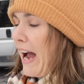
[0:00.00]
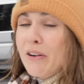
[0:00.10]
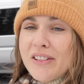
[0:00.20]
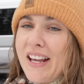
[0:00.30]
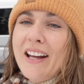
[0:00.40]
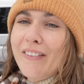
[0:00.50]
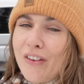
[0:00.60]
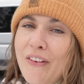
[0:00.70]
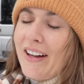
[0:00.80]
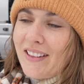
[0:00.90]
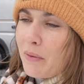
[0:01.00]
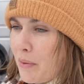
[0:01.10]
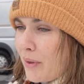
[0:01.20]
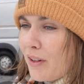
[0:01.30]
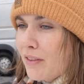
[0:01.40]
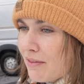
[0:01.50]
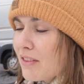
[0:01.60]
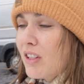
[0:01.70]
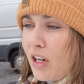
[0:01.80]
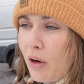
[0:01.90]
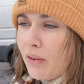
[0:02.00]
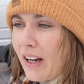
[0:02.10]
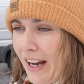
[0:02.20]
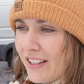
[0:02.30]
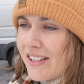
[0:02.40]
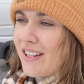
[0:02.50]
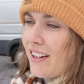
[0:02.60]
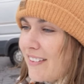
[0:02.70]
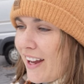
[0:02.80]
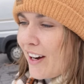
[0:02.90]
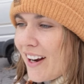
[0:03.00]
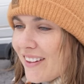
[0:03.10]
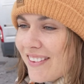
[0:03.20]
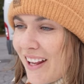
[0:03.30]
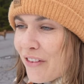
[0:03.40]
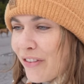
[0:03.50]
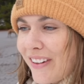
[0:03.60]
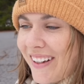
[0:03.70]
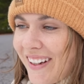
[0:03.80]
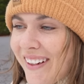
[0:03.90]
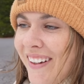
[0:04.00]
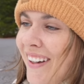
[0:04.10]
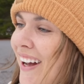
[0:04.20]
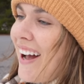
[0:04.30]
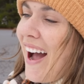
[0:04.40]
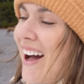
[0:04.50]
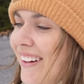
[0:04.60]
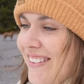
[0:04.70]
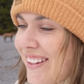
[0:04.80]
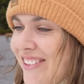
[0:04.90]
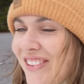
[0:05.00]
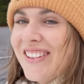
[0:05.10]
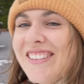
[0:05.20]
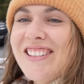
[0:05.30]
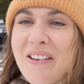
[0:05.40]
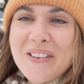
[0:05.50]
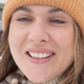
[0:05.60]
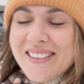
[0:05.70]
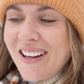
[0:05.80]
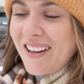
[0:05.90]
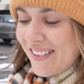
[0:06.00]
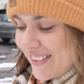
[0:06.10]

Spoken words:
Outside of the fact that we were, you know, kind of stuck there, and thankfully Alexandria's stubbornness got